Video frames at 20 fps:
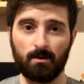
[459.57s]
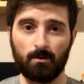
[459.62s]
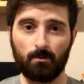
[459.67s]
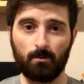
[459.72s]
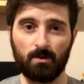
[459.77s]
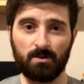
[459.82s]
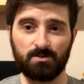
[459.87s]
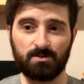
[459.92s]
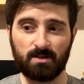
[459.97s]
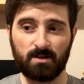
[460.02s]

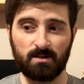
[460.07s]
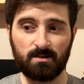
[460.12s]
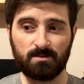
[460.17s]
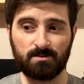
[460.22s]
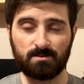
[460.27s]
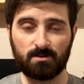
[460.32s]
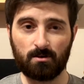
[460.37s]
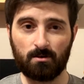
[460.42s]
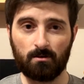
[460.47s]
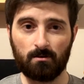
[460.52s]
which
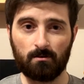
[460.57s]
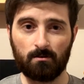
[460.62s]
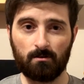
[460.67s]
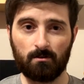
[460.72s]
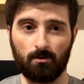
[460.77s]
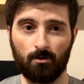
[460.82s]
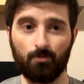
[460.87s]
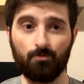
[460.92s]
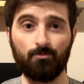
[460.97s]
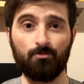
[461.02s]
is
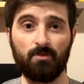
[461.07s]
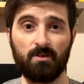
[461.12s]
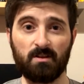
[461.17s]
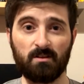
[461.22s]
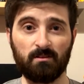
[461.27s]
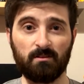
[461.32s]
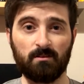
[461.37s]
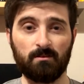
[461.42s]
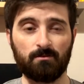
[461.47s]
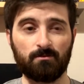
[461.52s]
unreal.